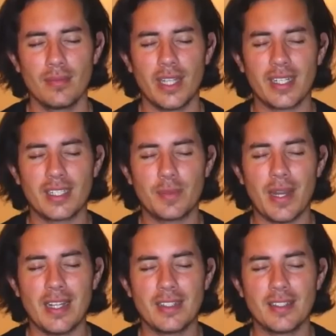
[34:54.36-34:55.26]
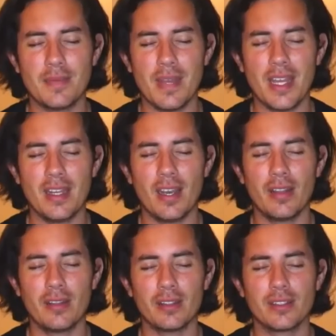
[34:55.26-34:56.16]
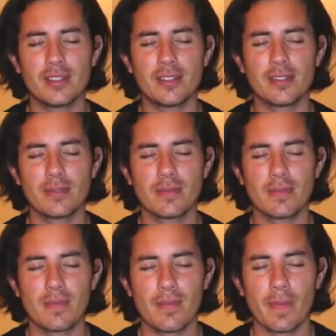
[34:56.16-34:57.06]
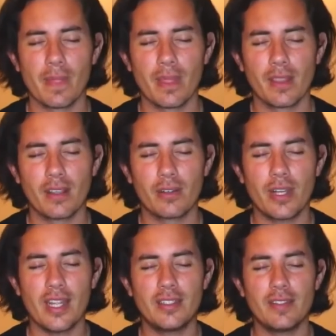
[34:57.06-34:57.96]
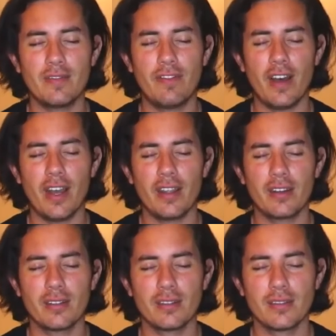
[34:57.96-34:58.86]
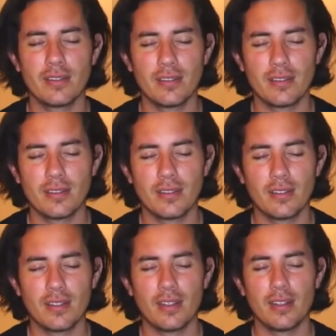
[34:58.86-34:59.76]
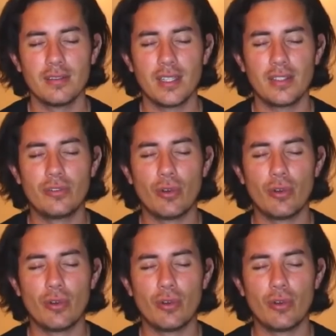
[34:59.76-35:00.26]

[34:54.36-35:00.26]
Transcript: that expands in many others, creating fire that